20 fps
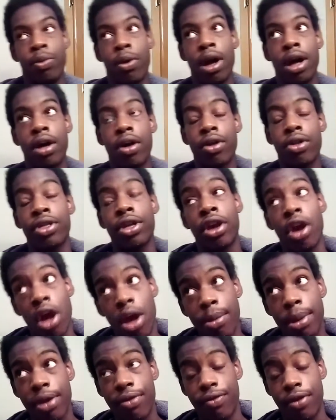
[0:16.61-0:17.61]
well, they
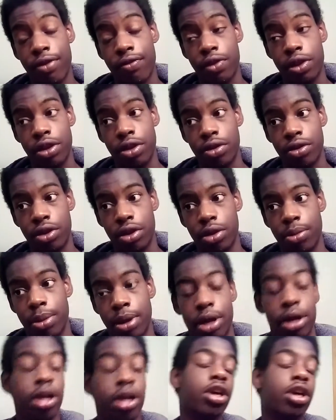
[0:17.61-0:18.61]
are my favorite
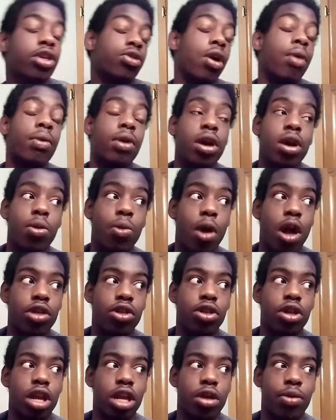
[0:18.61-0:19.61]
YouTuber so I'm gonna
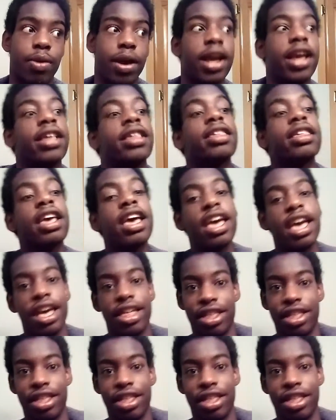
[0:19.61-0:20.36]
watch it anyways.